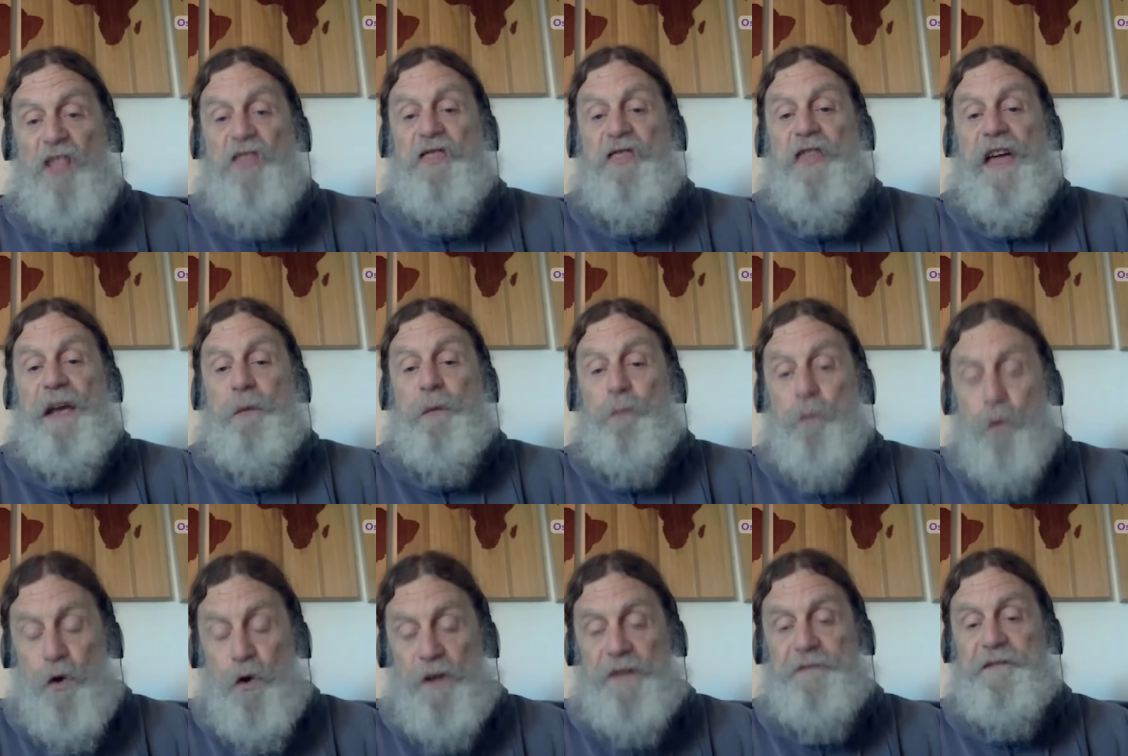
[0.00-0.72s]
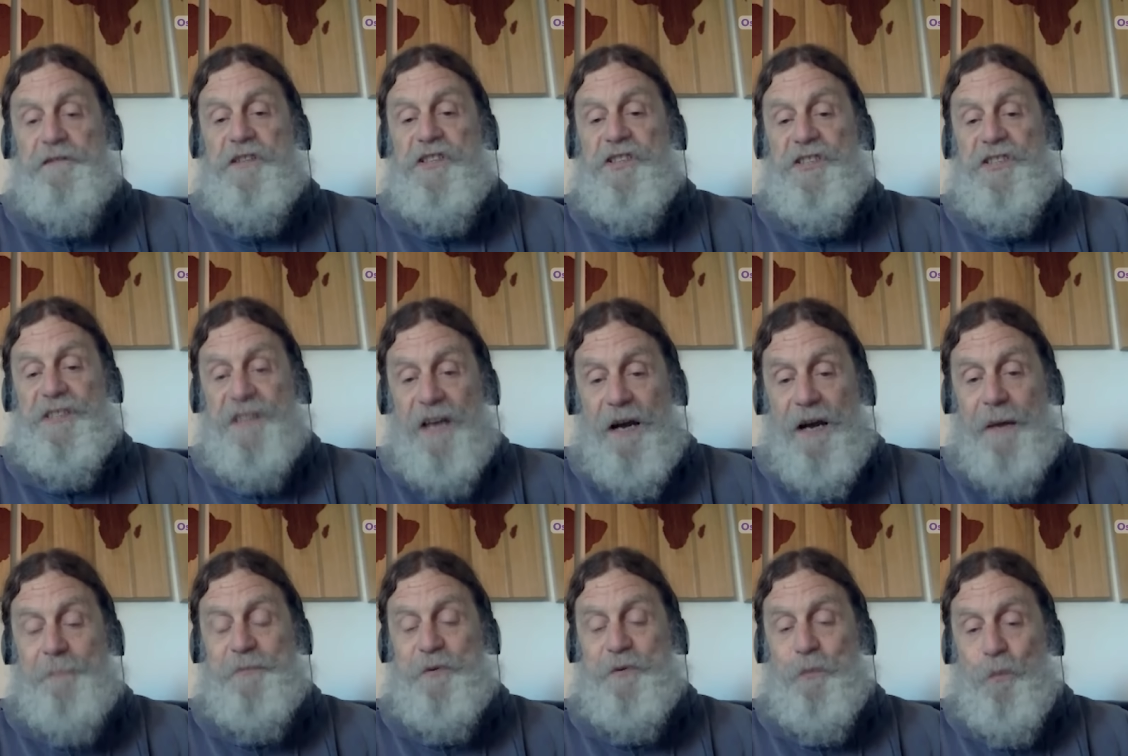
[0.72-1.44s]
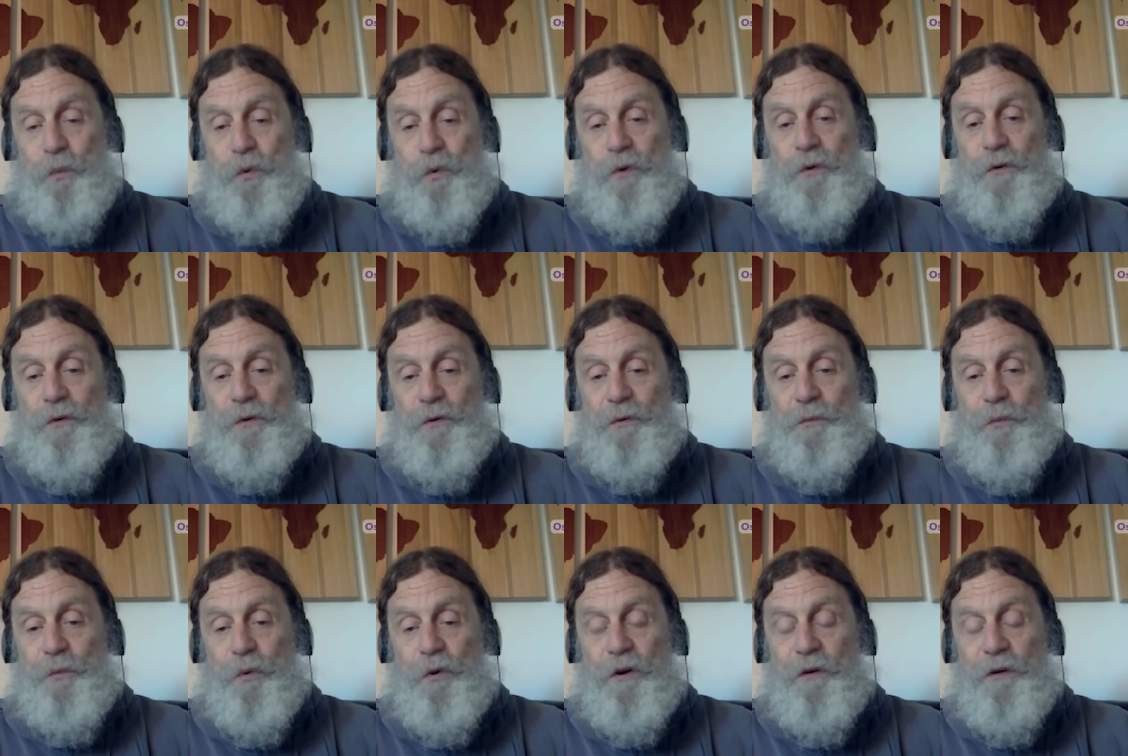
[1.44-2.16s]
They would have stopped World
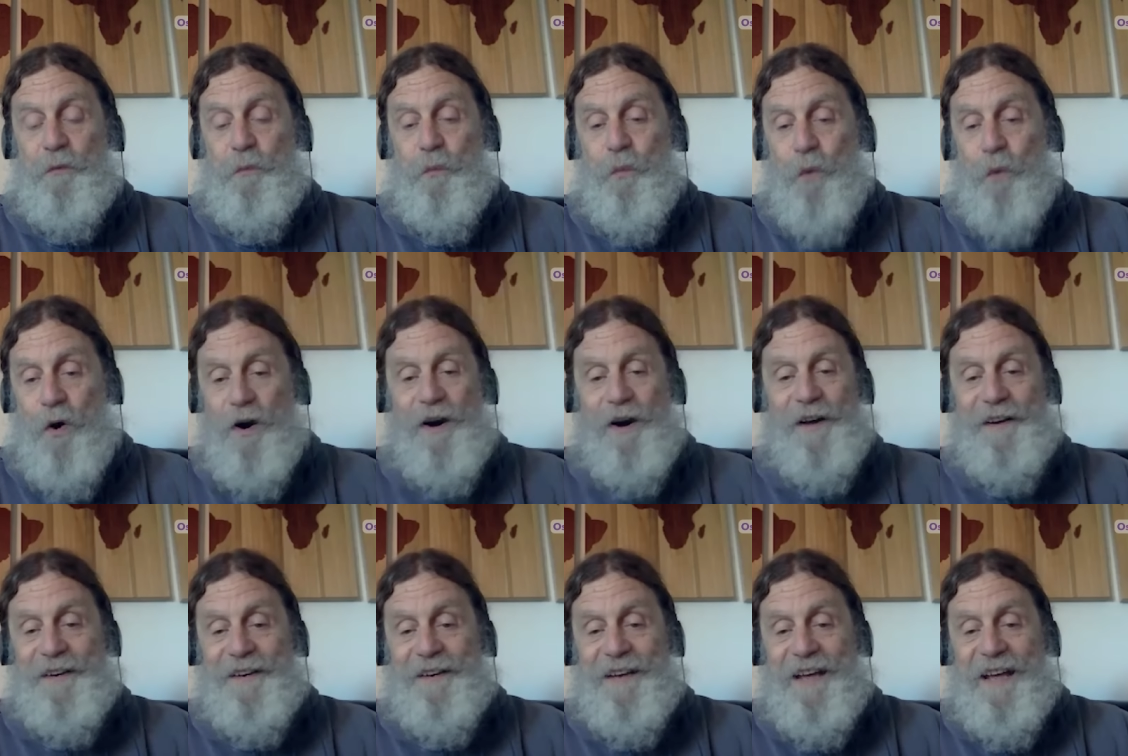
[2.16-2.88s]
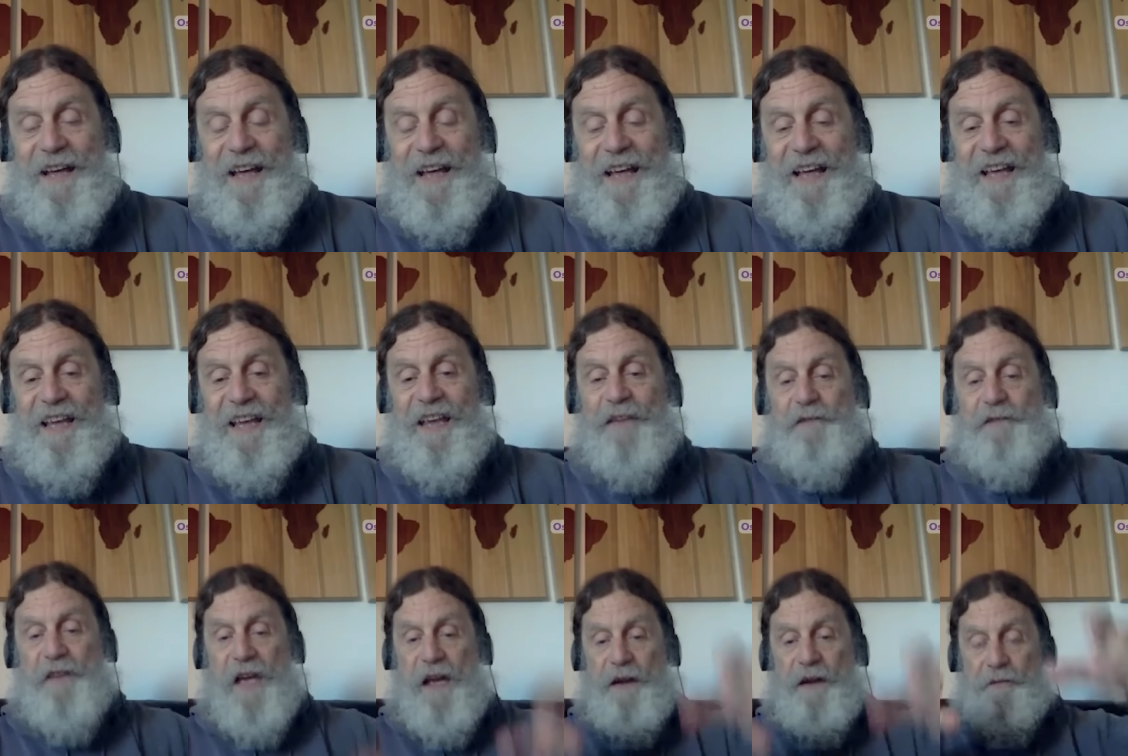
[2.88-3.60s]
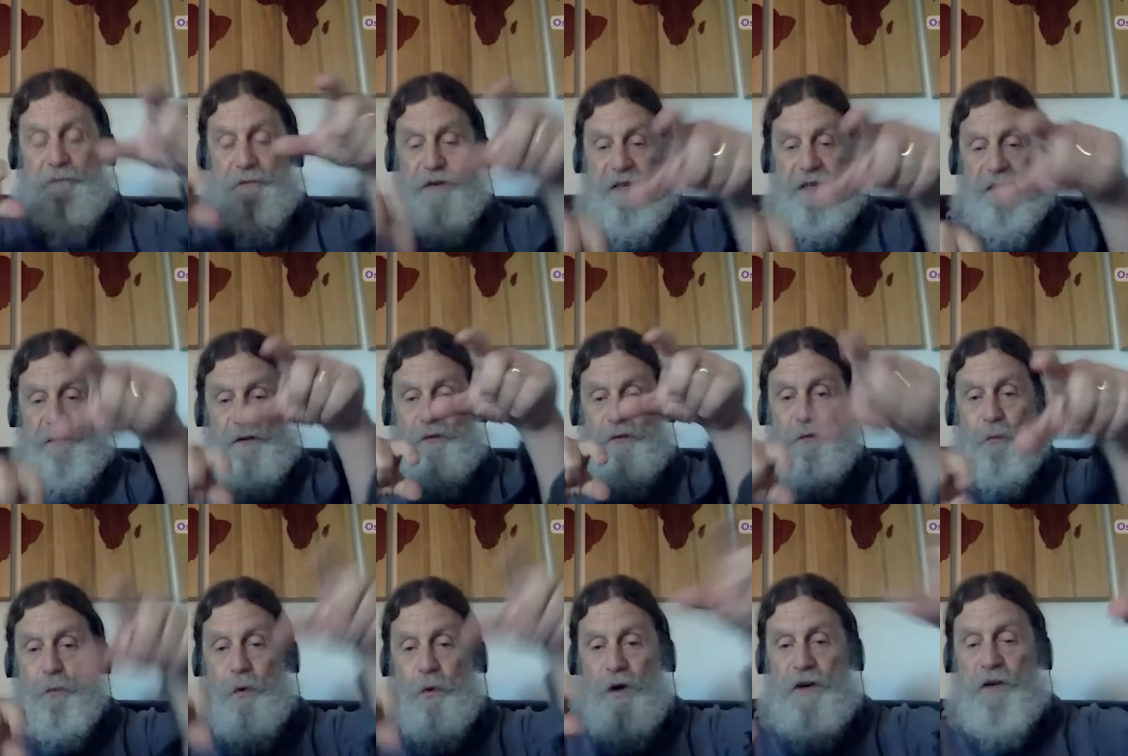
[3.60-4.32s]
War One if every
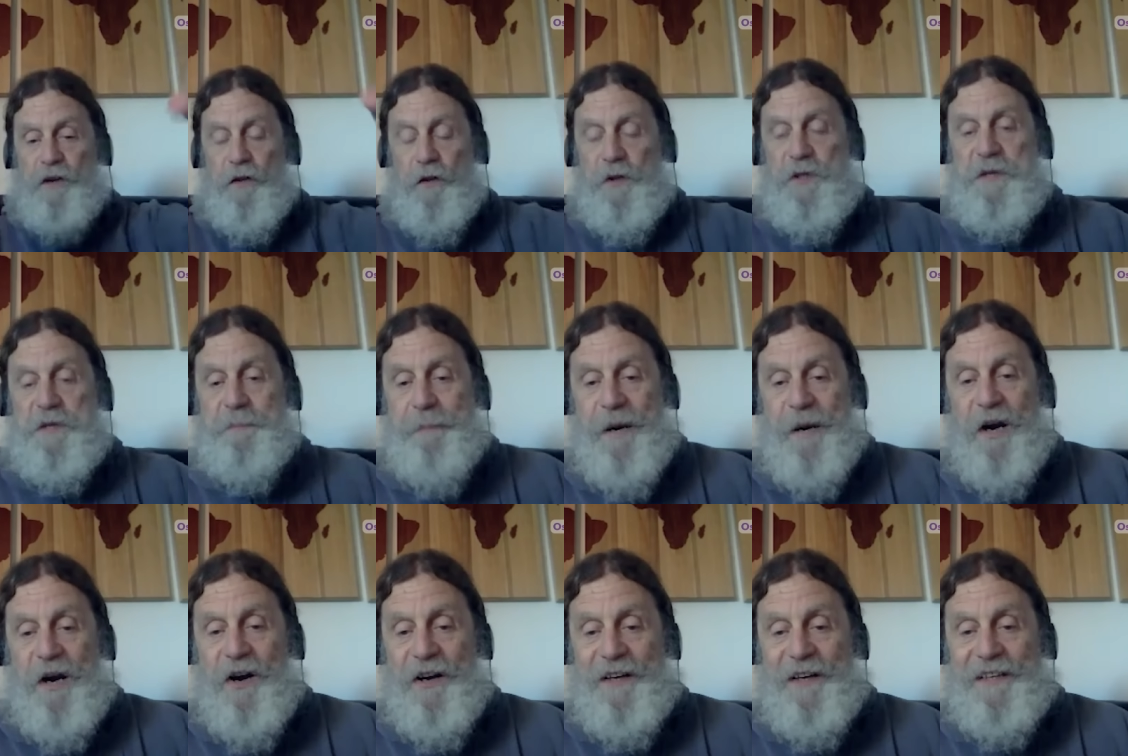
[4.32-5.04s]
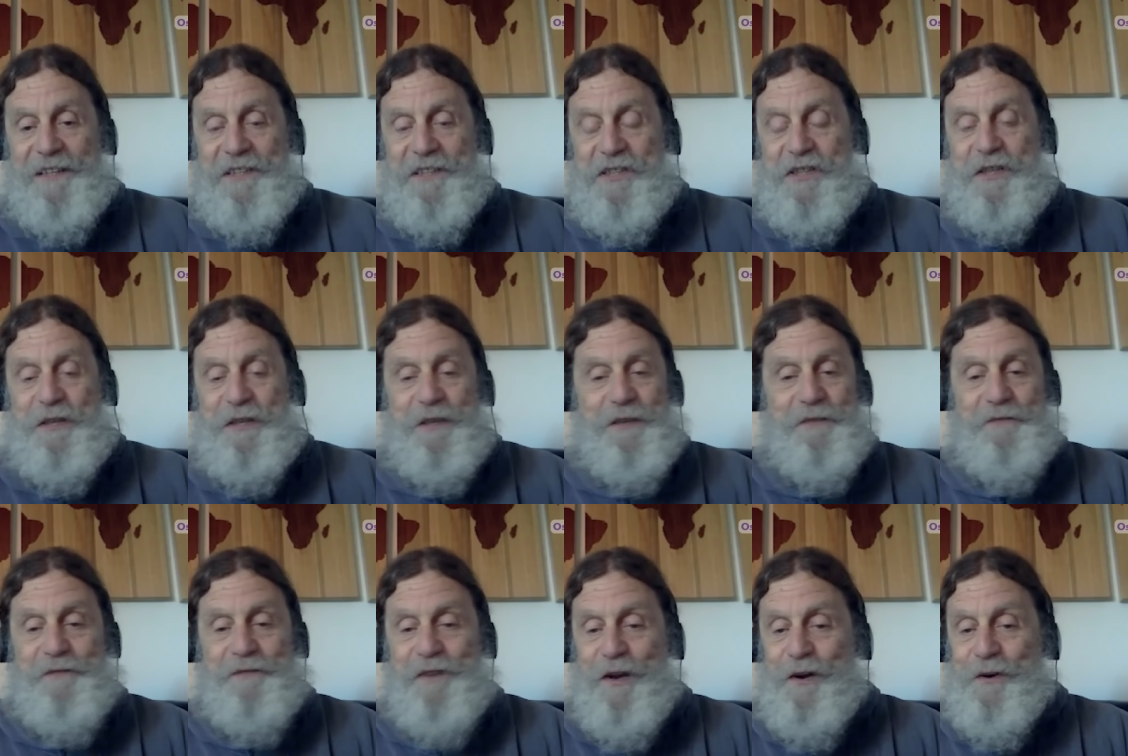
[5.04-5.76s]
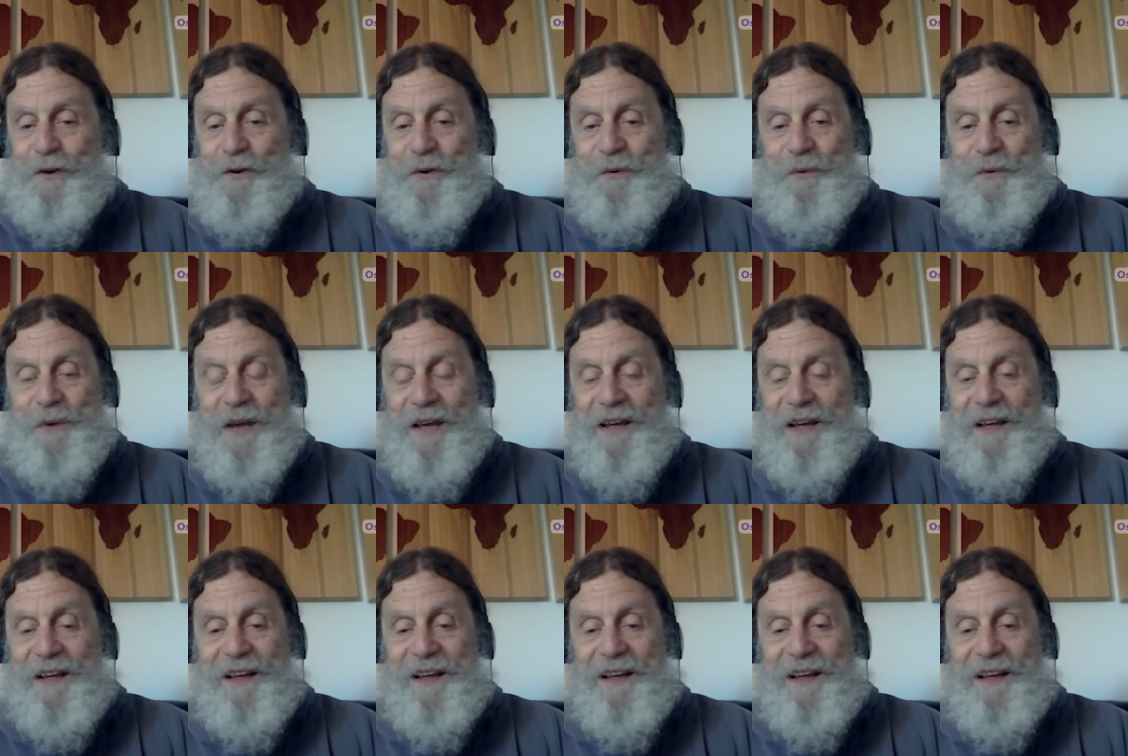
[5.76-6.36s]
little one of those pockets could have known